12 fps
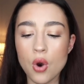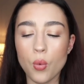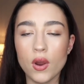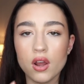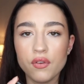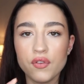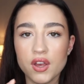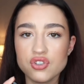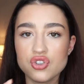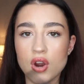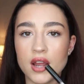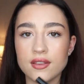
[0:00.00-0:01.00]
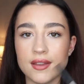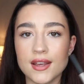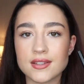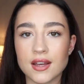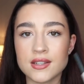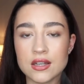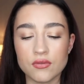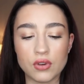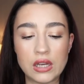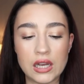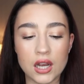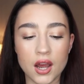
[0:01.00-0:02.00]
When I first tried this, I didn't
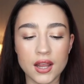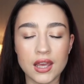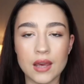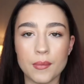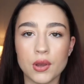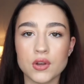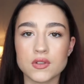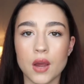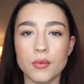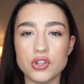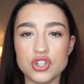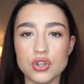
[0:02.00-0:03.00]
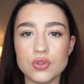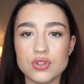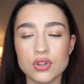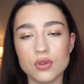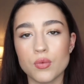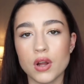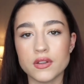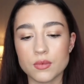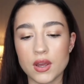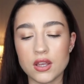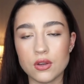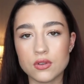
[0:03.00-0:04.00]
really like it because I was used to the ones
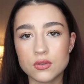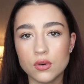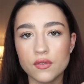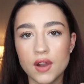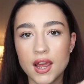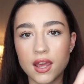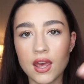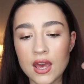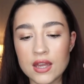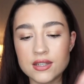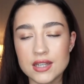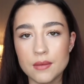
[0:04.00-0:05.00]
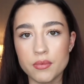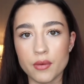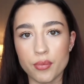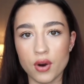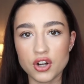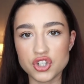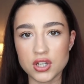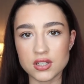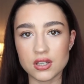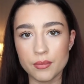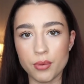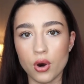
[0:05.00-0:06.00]
where you sort of like dip the brush
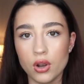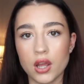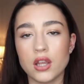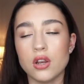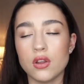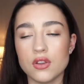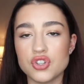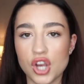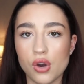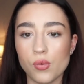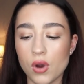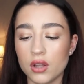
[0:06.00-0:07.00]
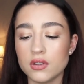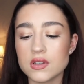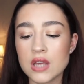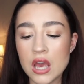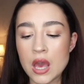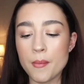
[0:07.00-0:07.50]
into the pot, like, you know, the gel ones,